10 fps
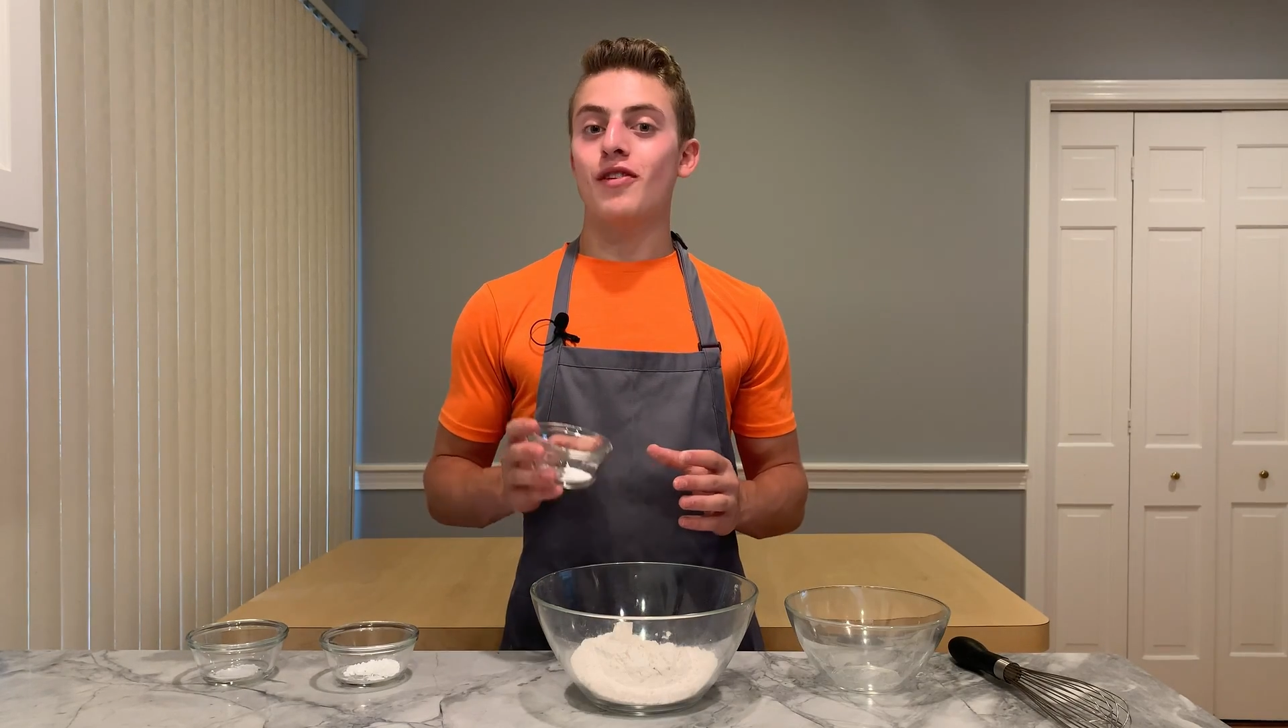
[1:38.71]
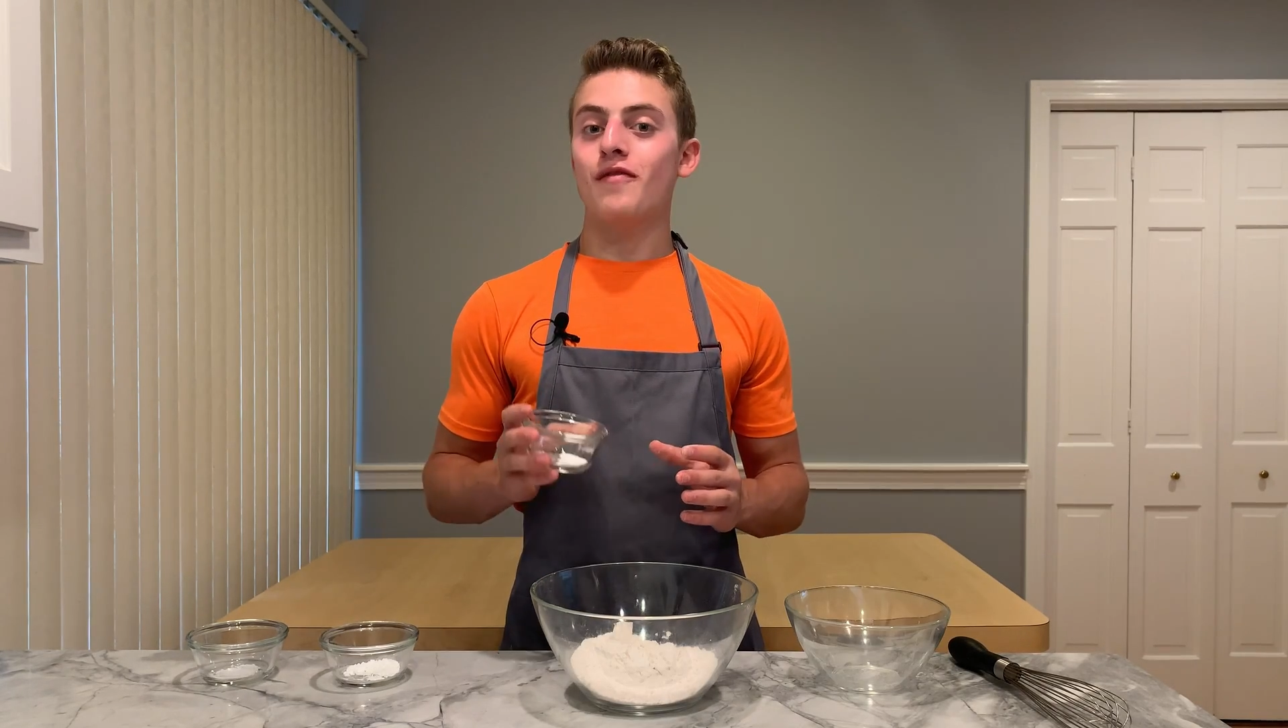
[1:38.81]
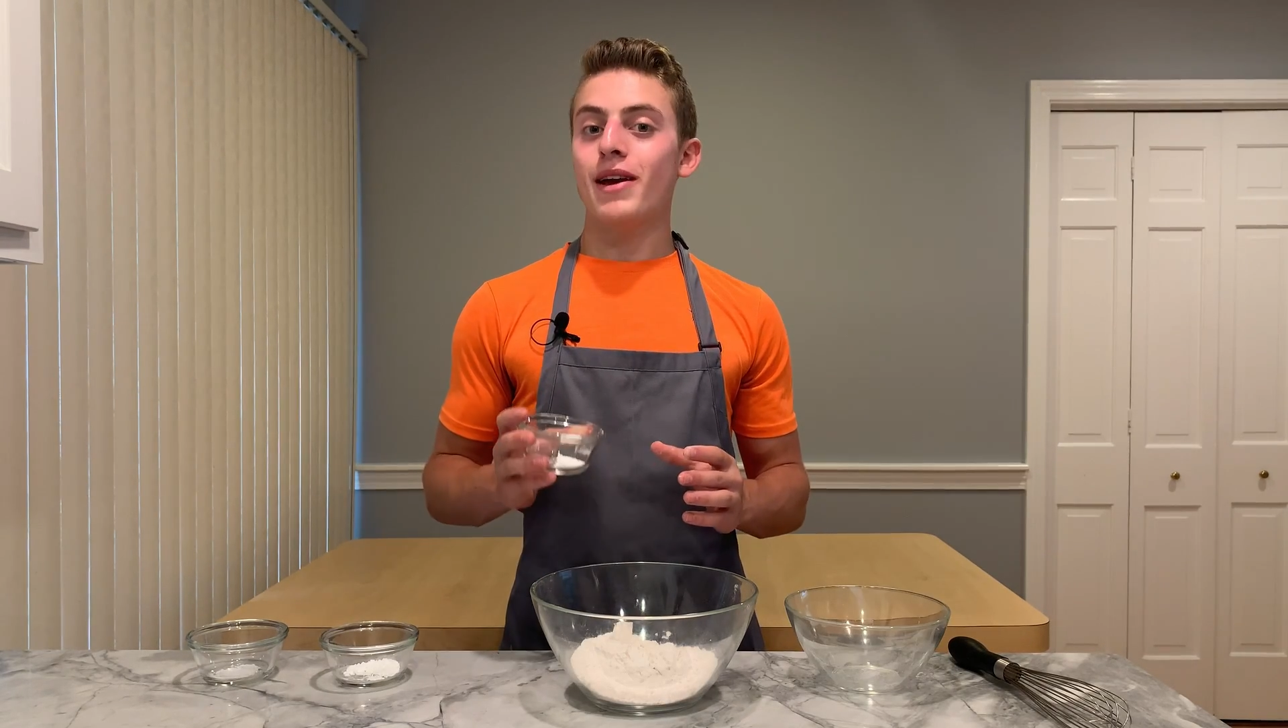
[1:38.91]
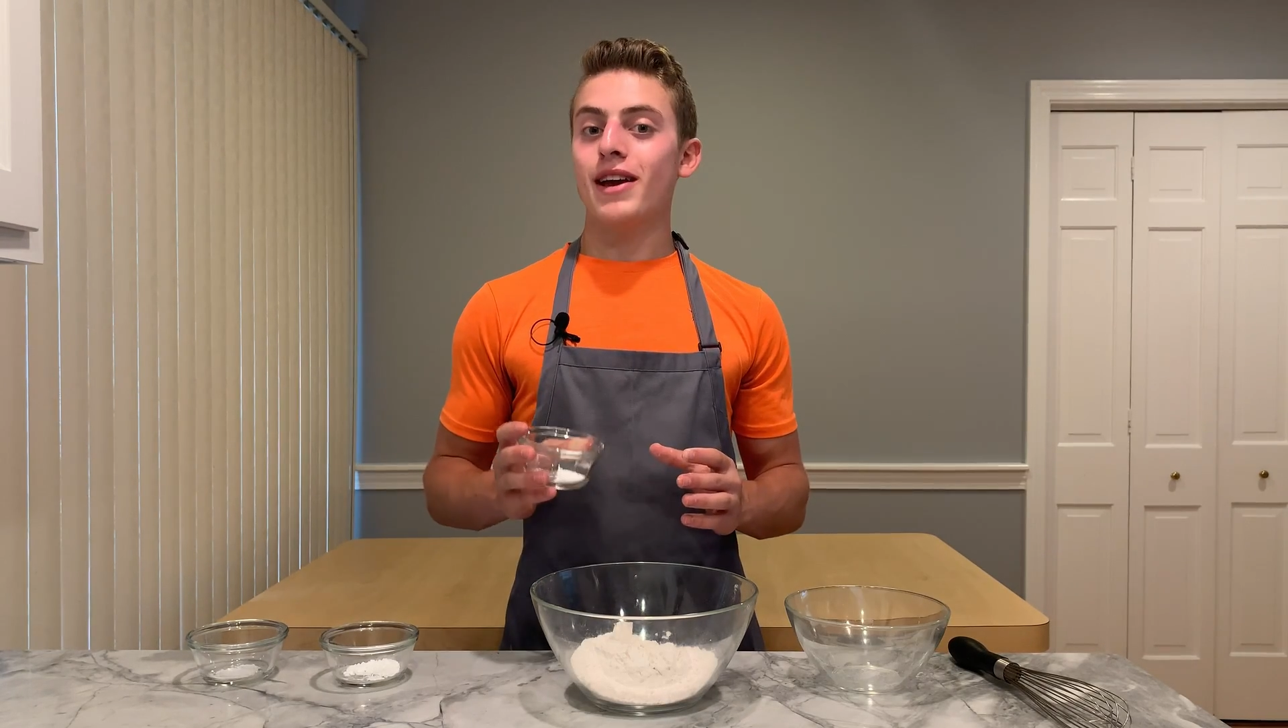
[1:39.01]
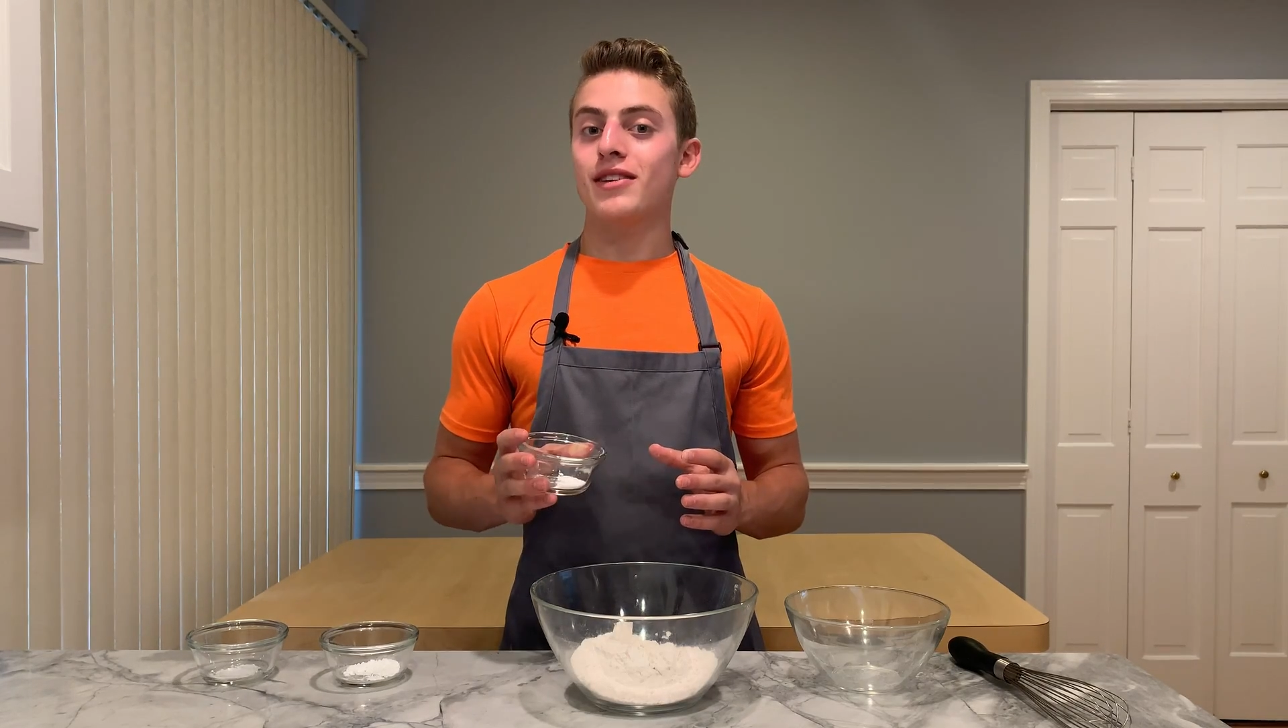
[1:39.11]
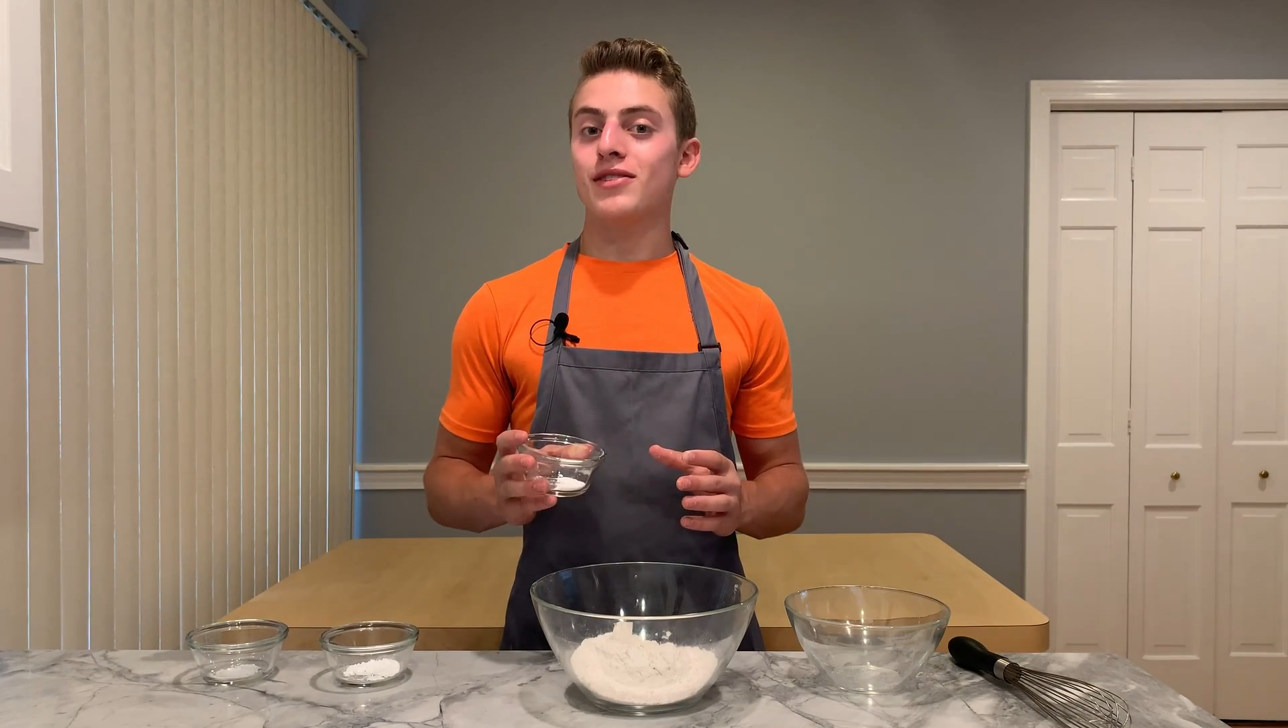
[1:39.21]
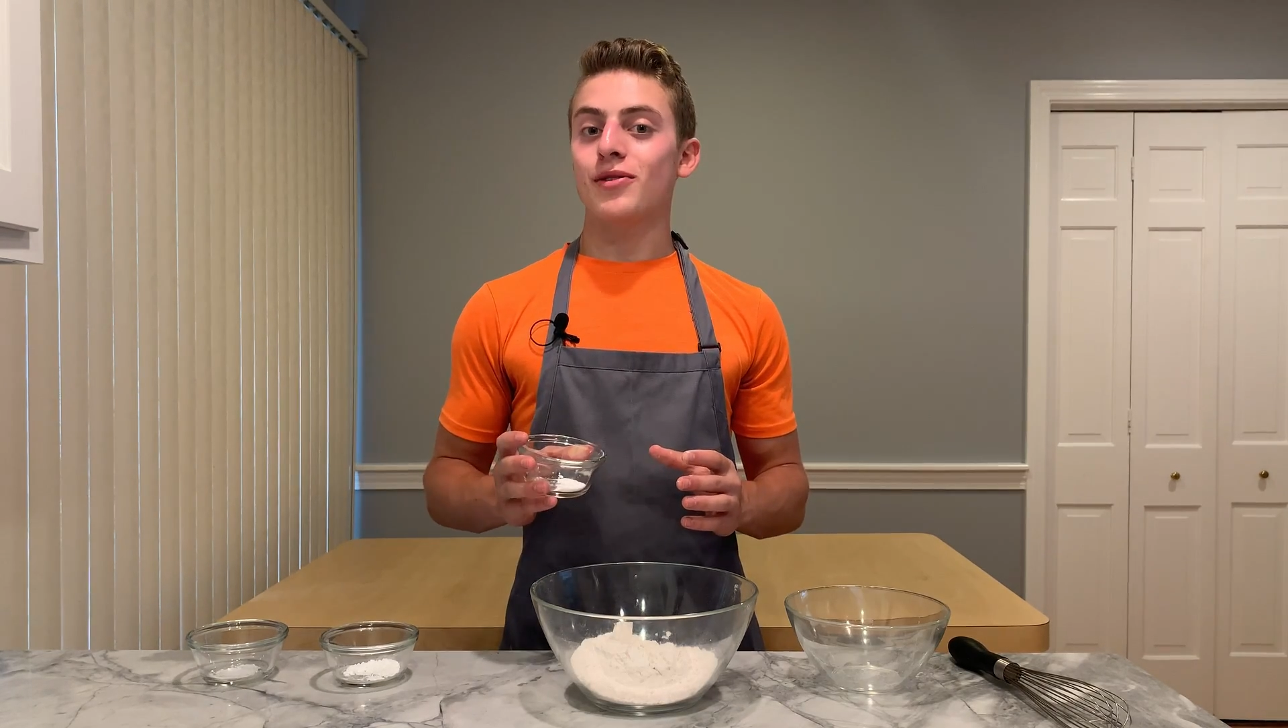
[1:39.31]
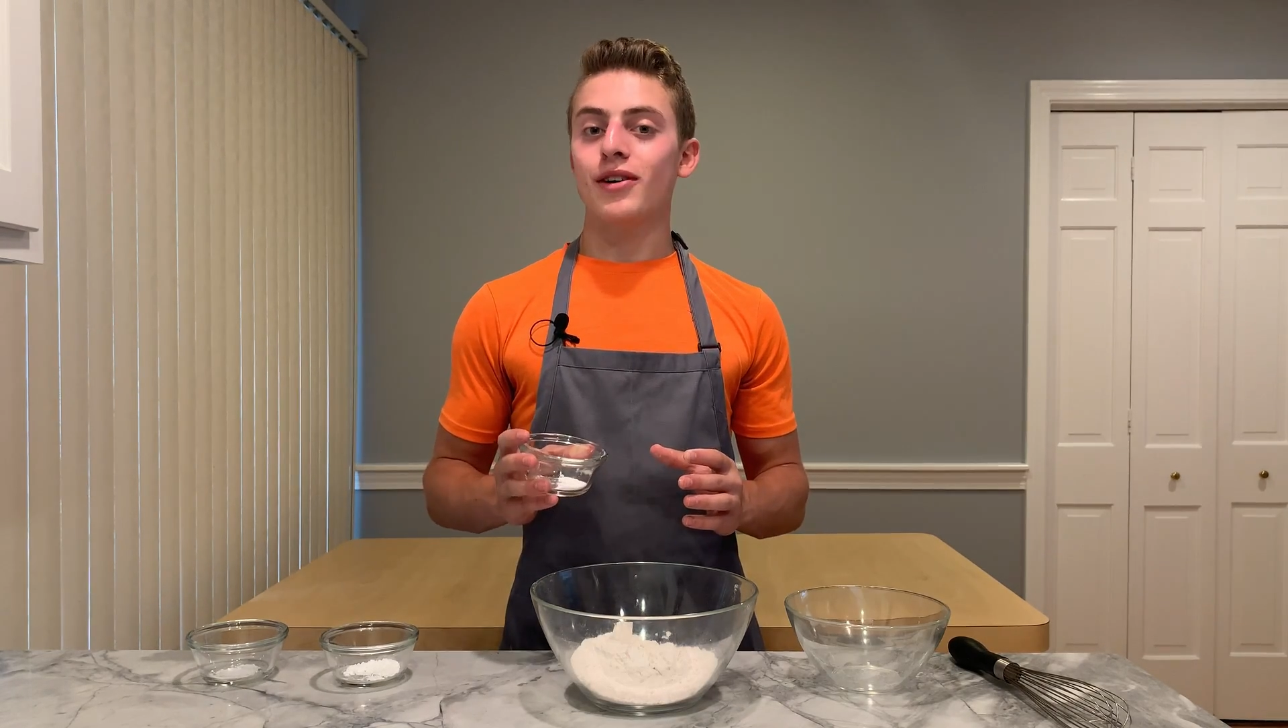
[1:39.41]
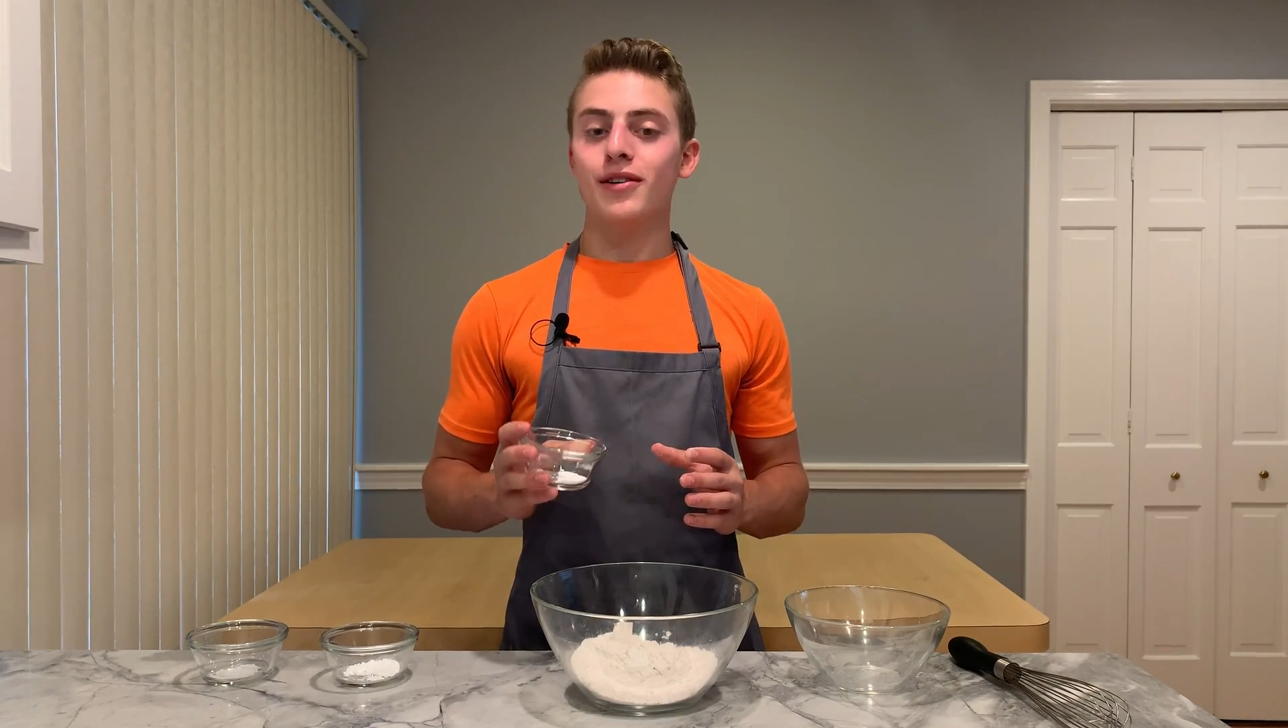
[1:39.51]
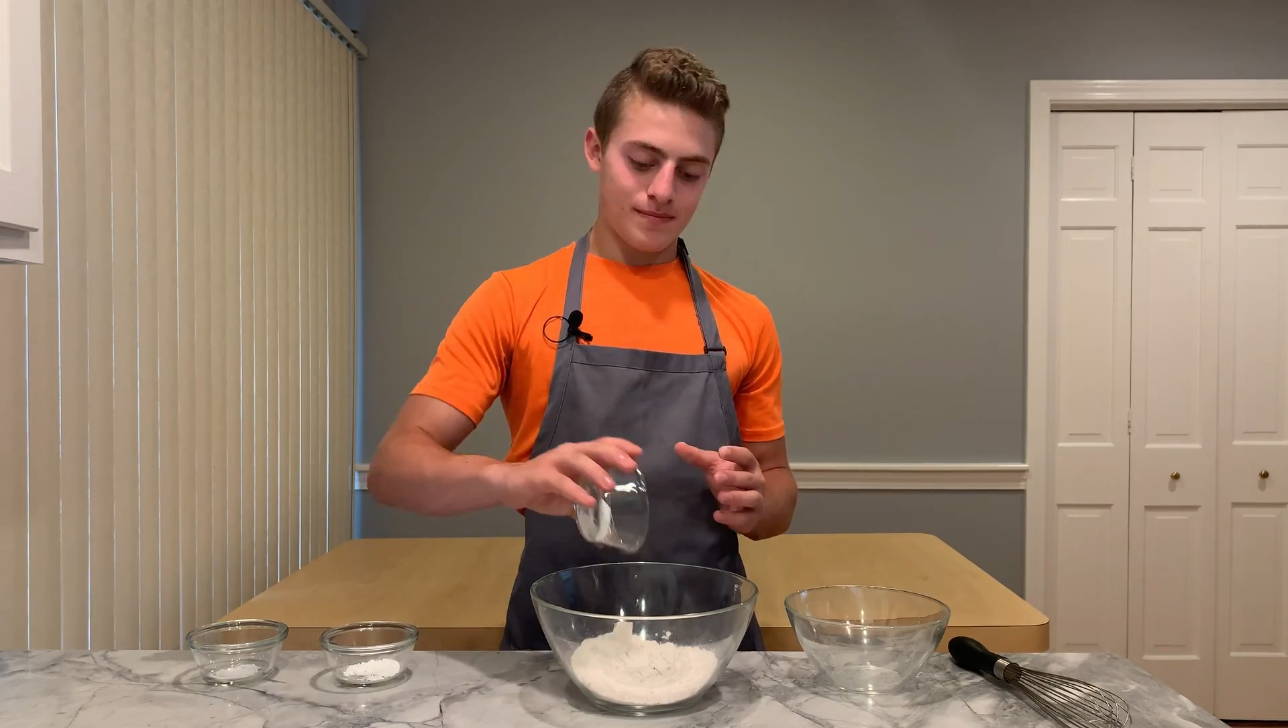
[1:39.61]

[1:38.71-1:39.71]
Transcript: of baking soda,